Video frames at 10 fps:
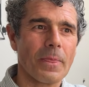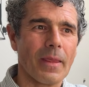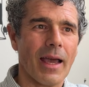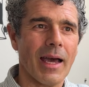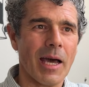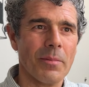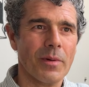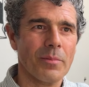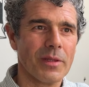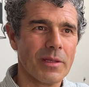
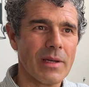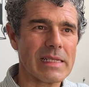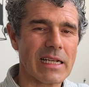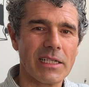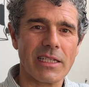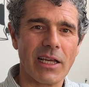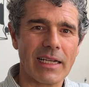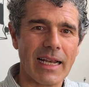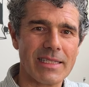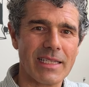but the Meze 99
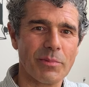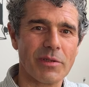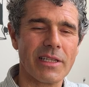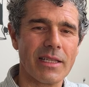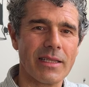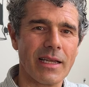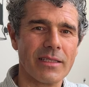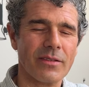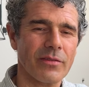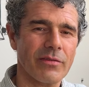Classic present
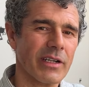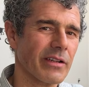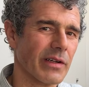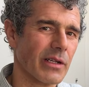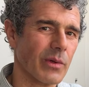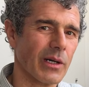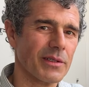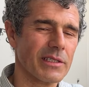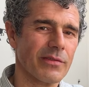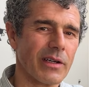that very, very well.
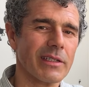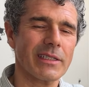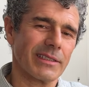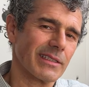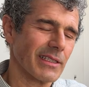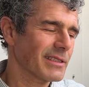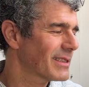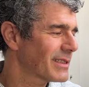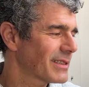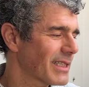It's
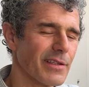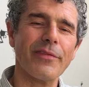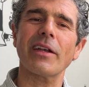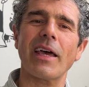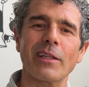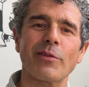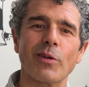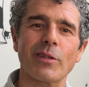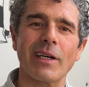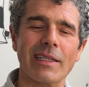a fun
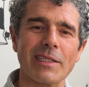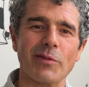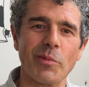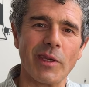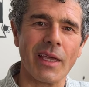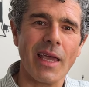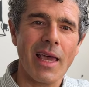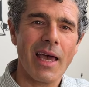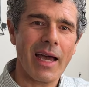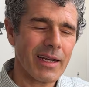headphone, at least for me.
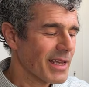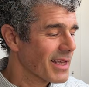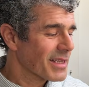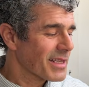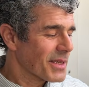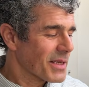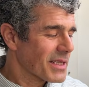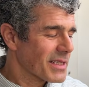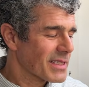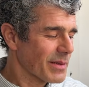And
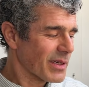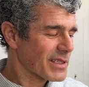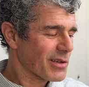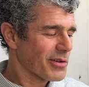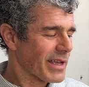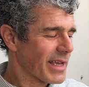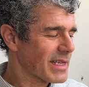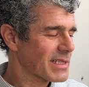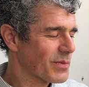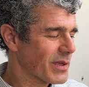similar story
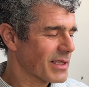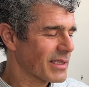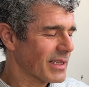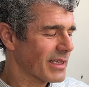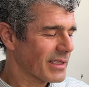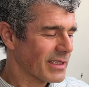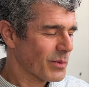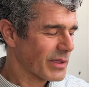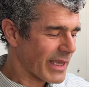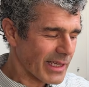is with the
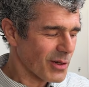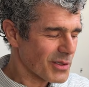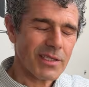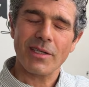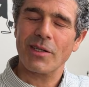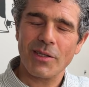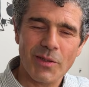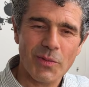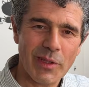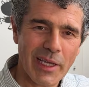IKKOs,
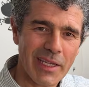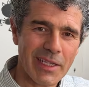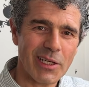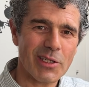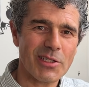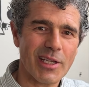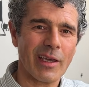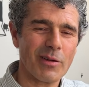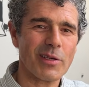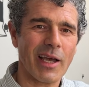with the in-ears.
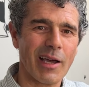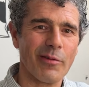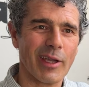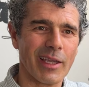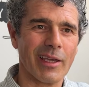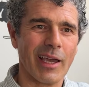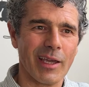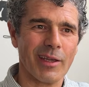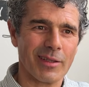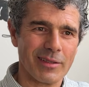They also have
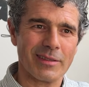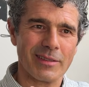a